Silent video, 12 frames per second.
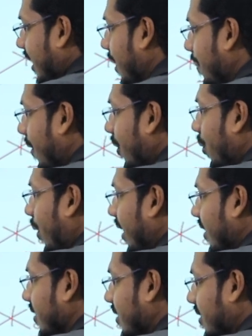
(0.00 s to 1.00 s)
3 power
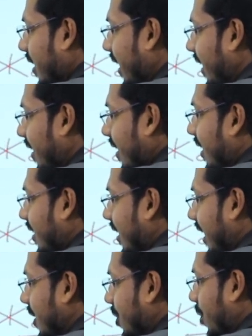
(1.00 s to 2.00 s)
1 is 3,
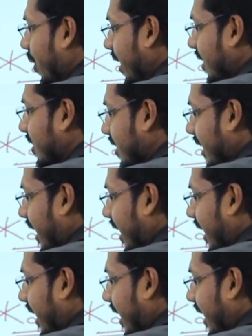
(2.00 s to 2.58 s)
3 square is